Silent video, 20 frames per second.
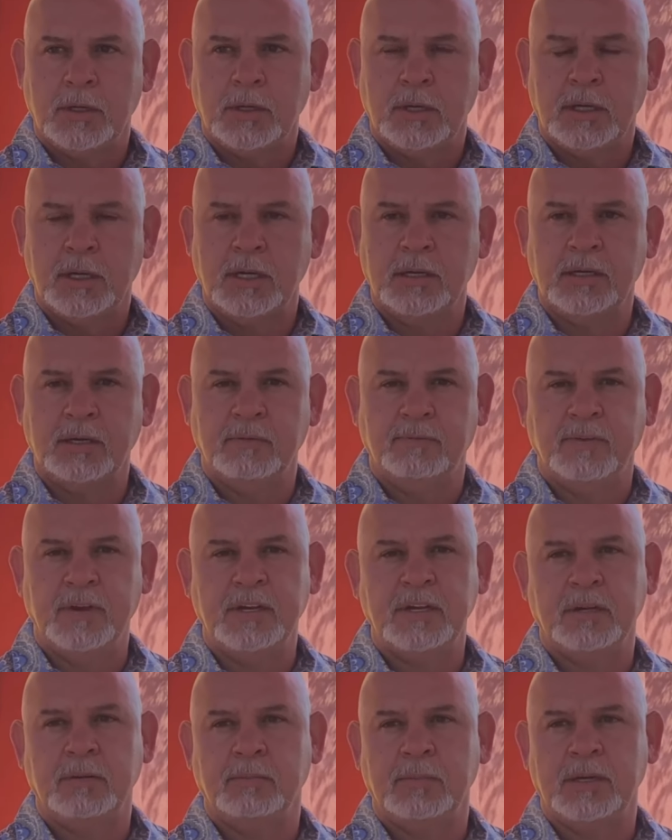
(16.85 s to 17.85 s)
in
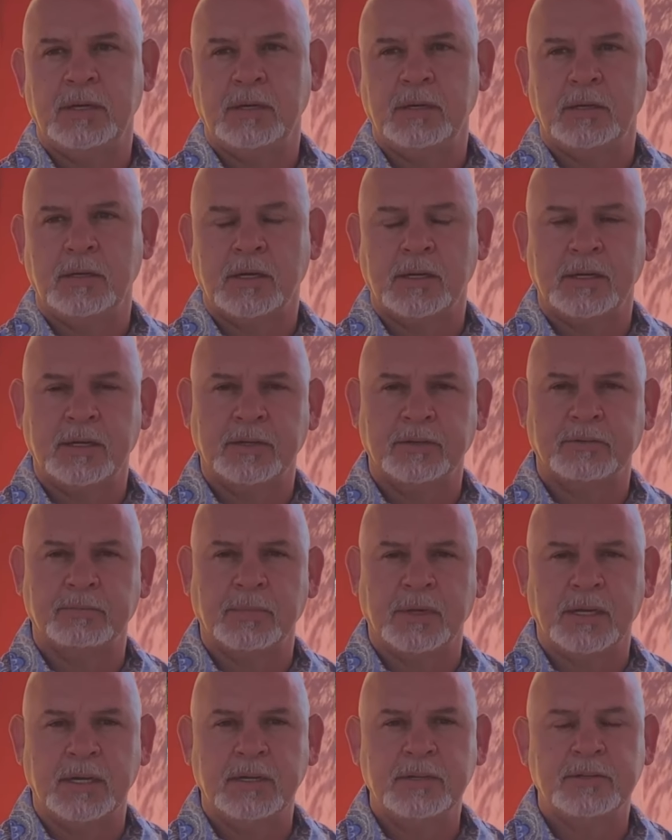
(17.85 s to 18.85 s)
defending me against my
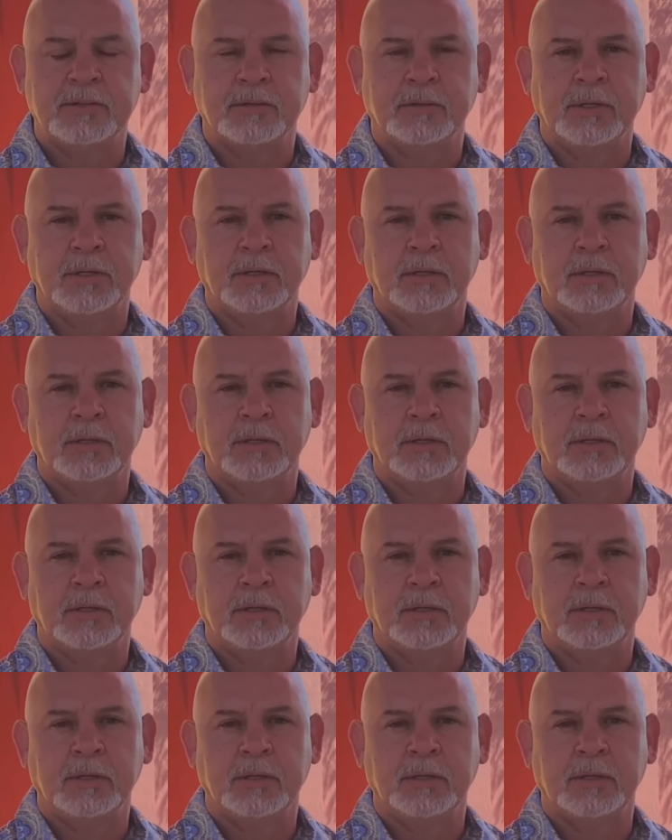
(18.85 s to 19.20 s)
injury.